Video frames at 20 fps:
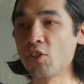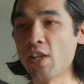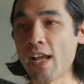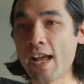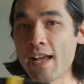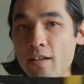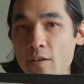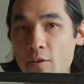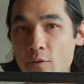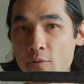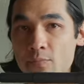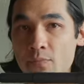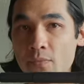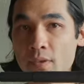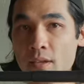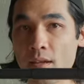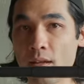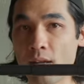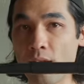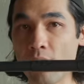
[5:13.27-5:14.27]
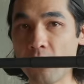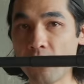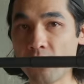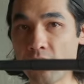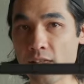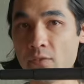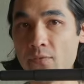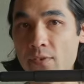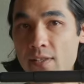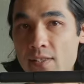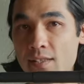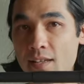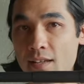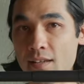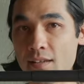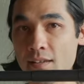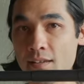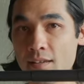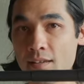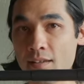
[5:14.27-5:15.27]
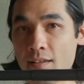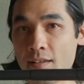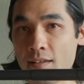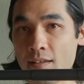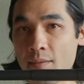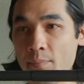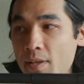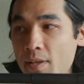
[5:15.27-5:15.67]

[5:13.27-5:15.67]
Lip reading: Fusion is all about learning the strengths